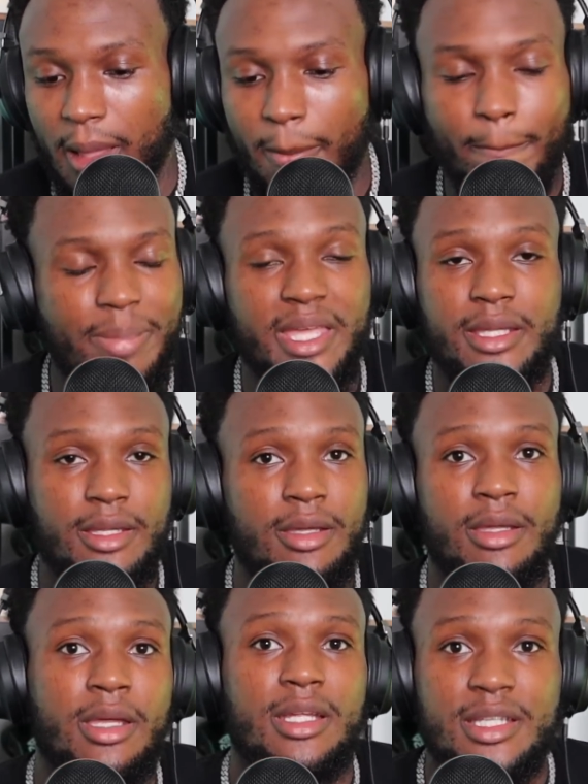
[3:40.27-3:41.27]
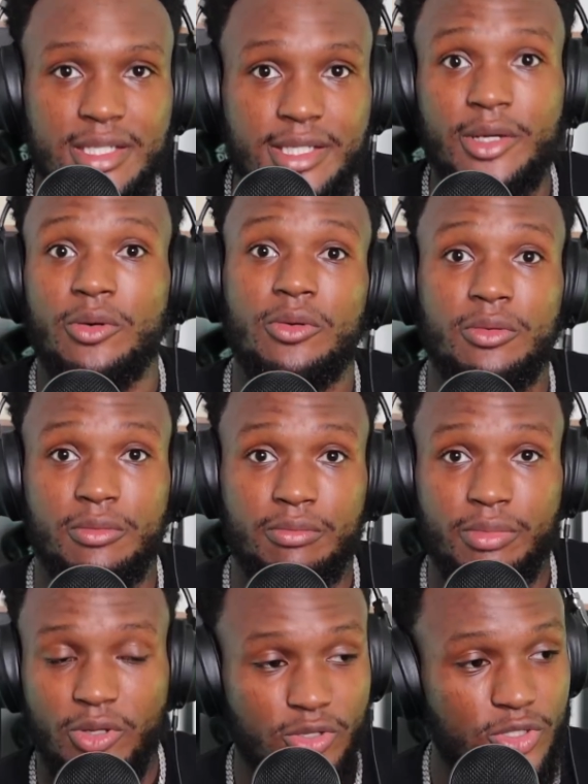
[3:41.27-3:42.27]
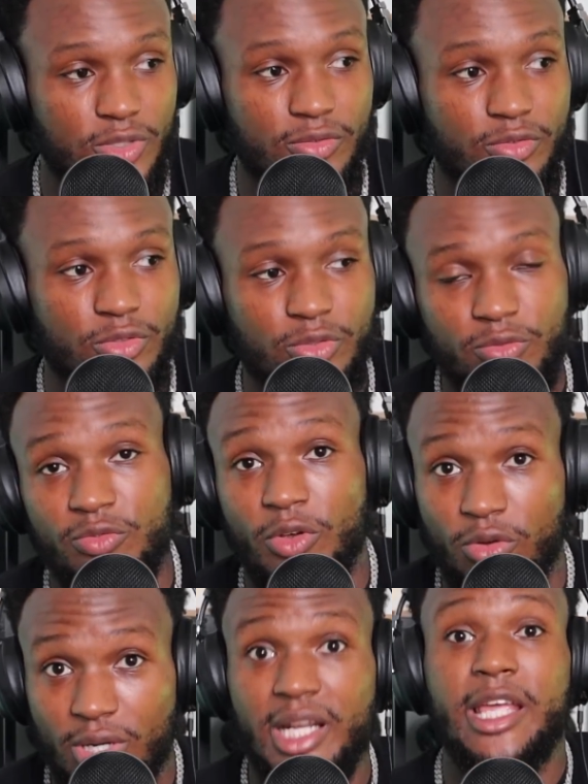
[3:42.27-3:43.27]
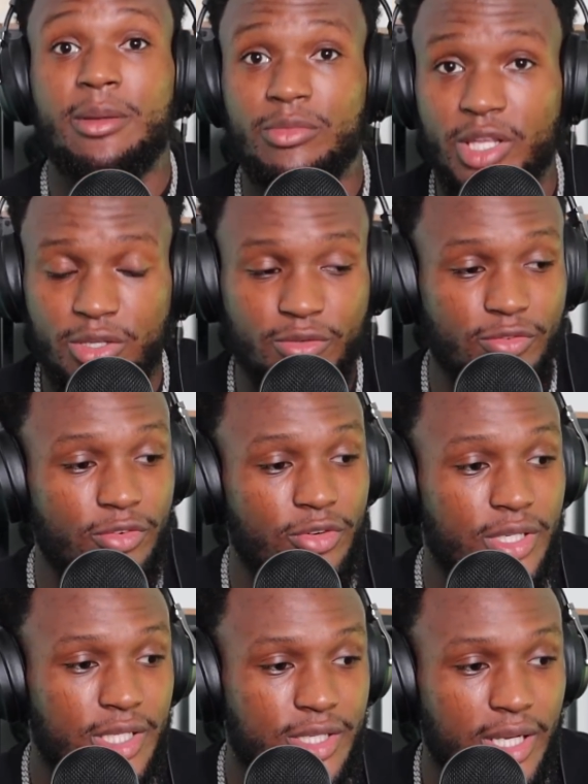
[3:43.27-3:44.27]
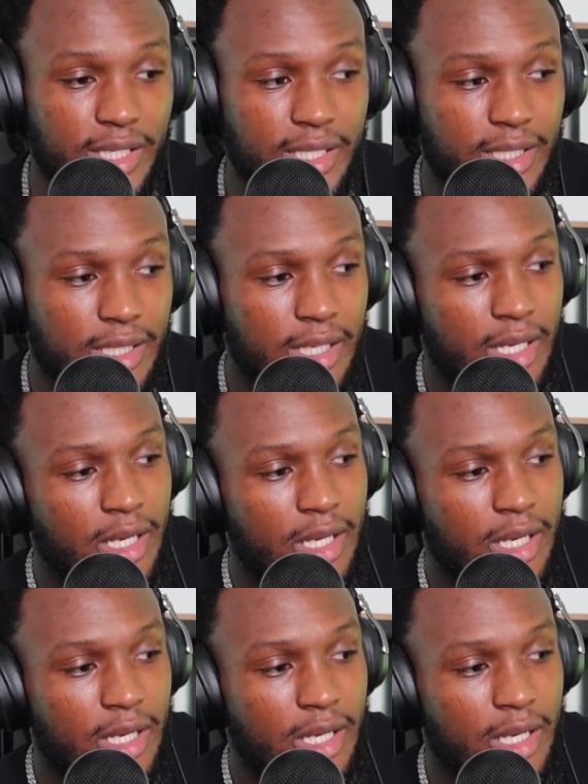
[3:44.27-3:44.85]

a big deal because you've you've claimed that you've already done it